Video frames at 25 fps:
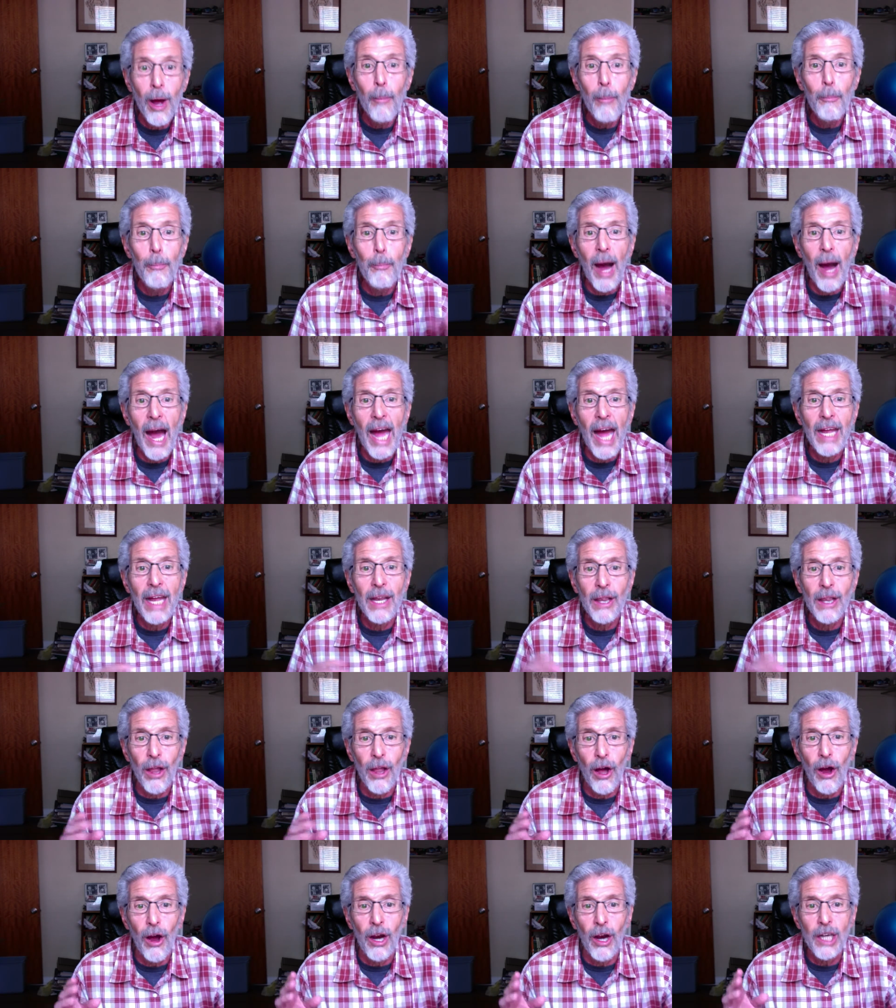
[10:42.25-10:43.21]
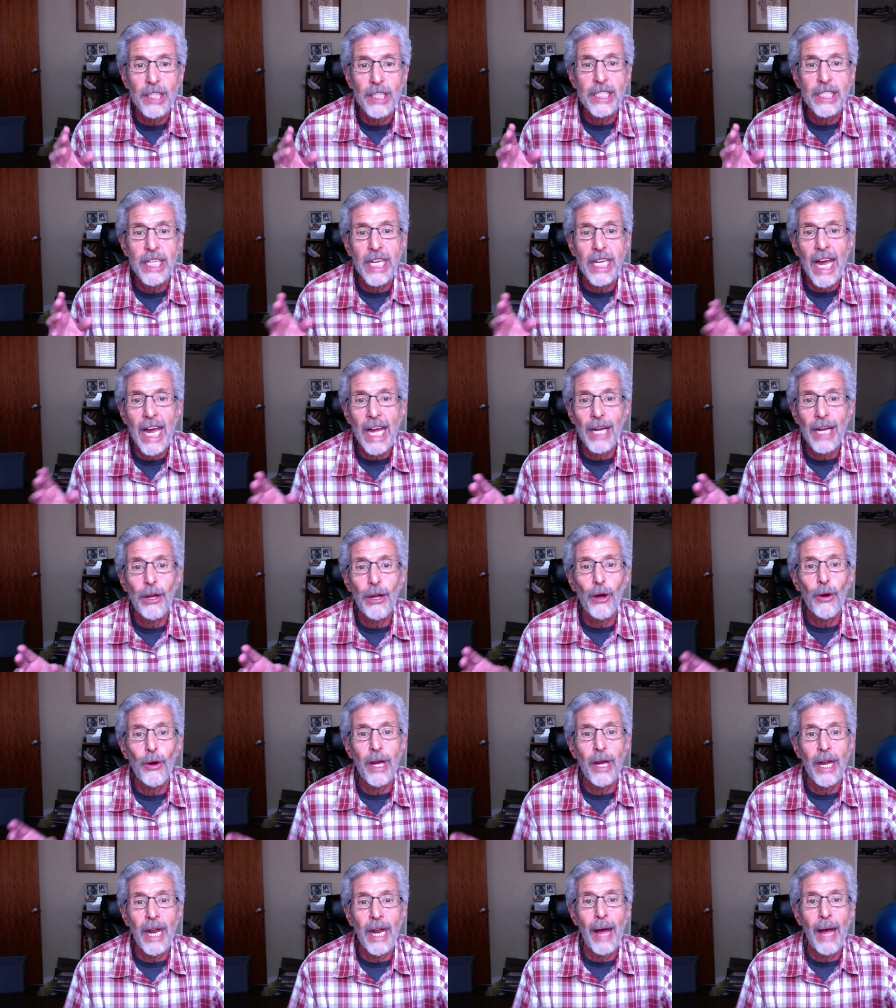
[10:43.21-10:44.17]
By and large, the
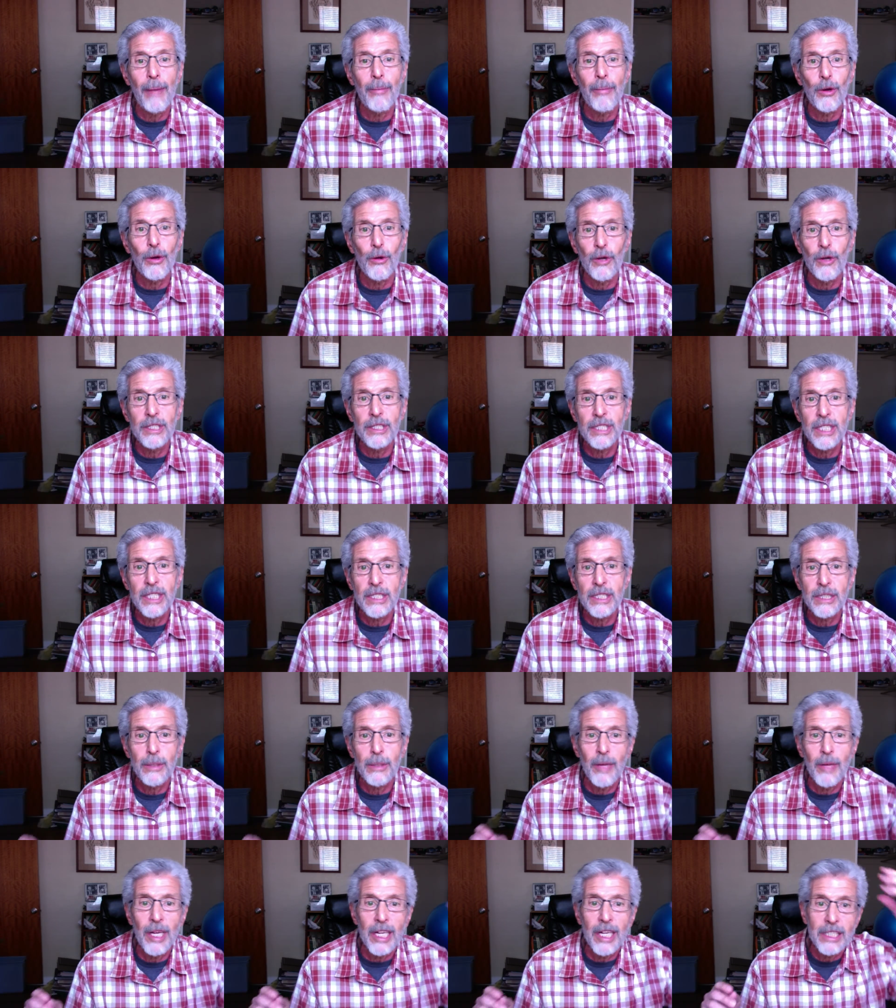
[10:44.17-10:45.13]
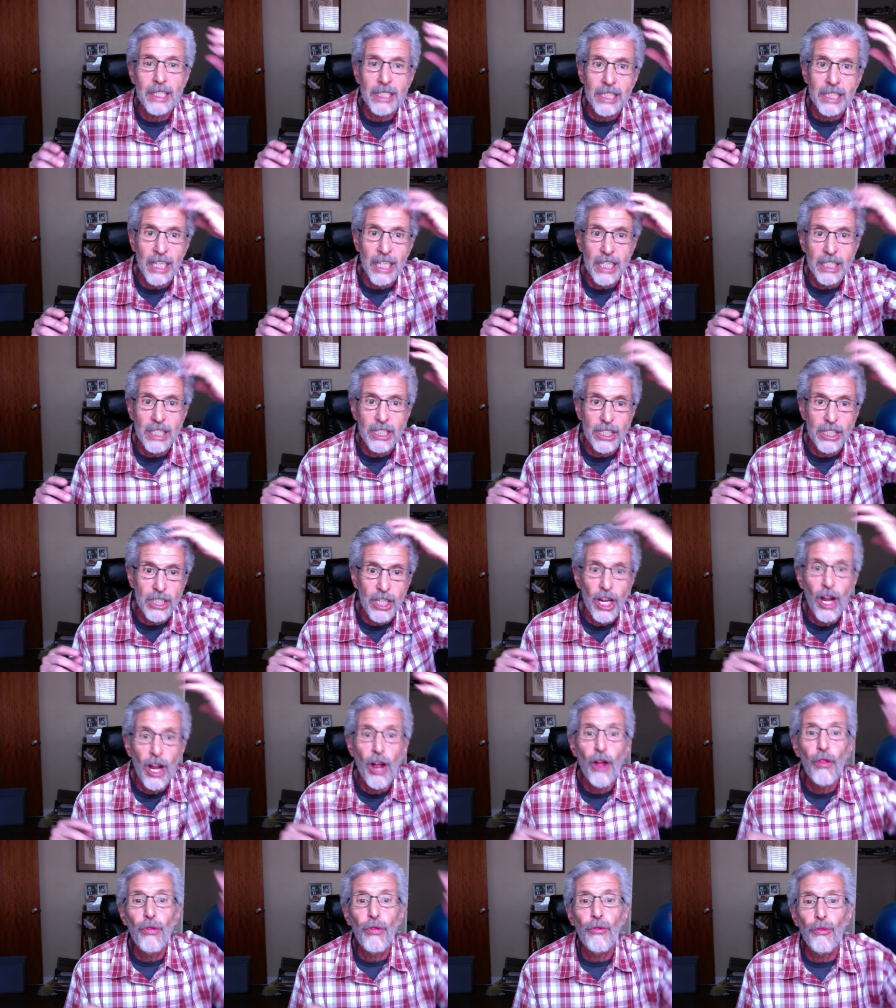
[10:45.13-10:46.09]
endocannabinoid system exists
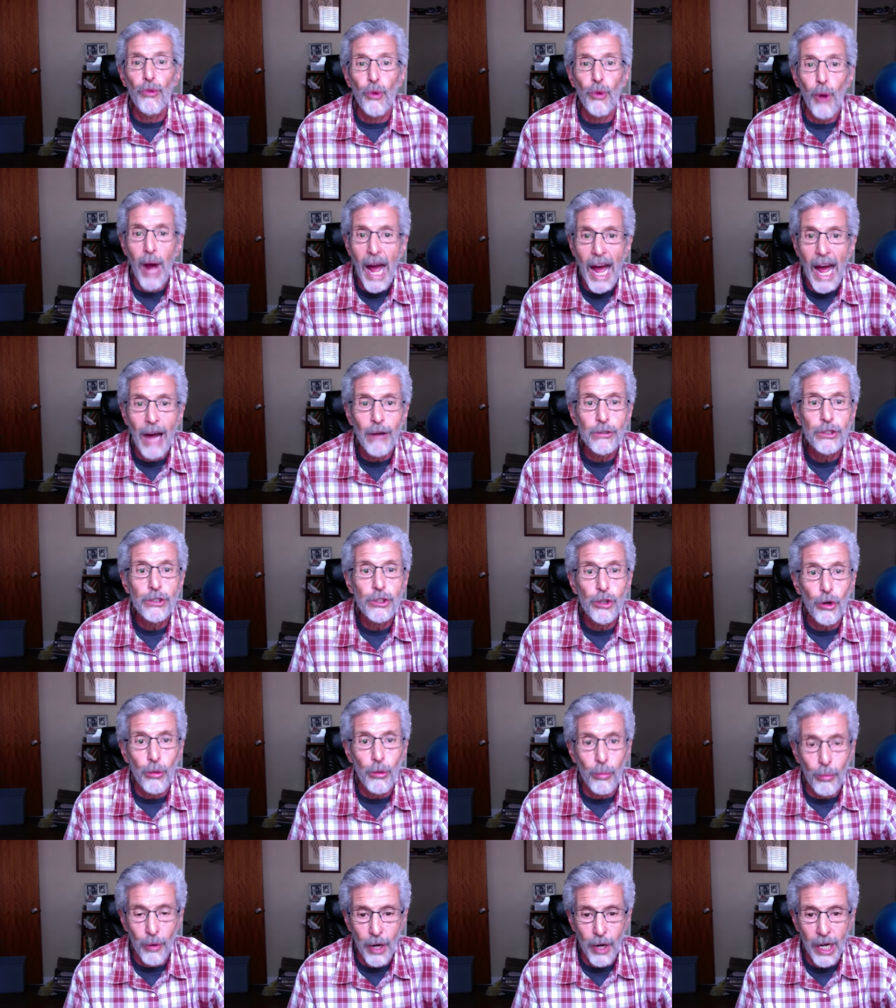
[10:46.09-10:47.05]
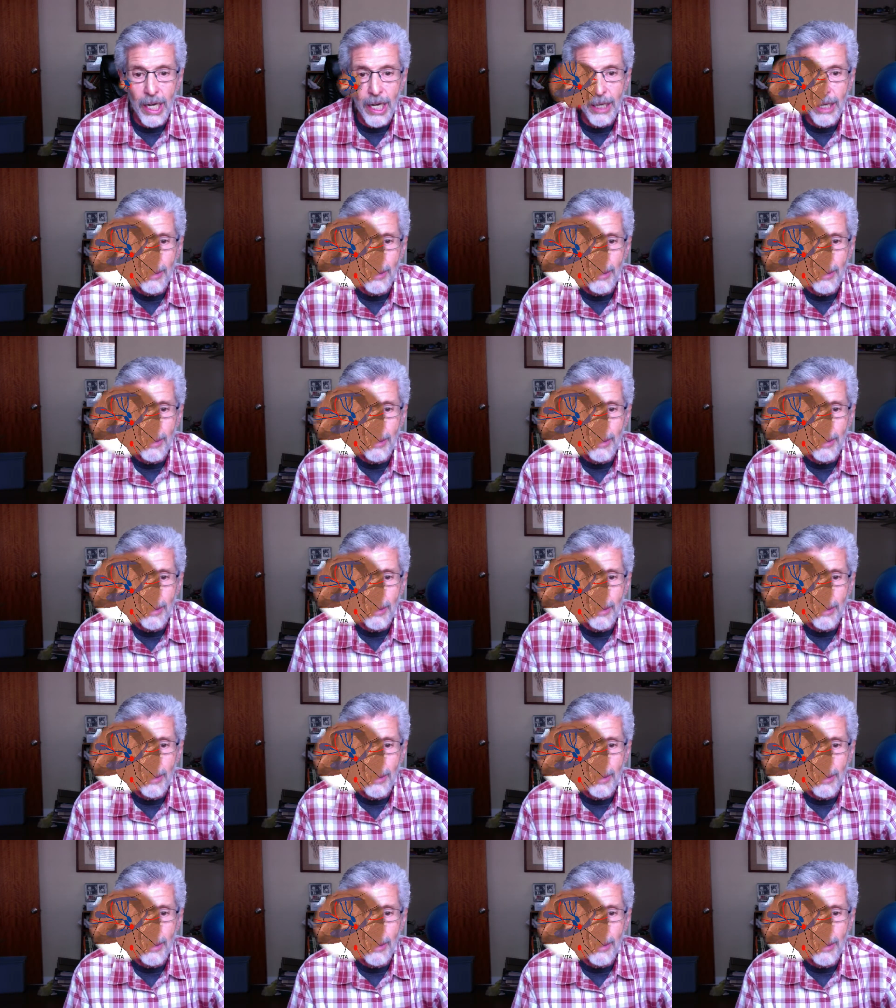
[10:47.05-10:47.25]
throughout your brain.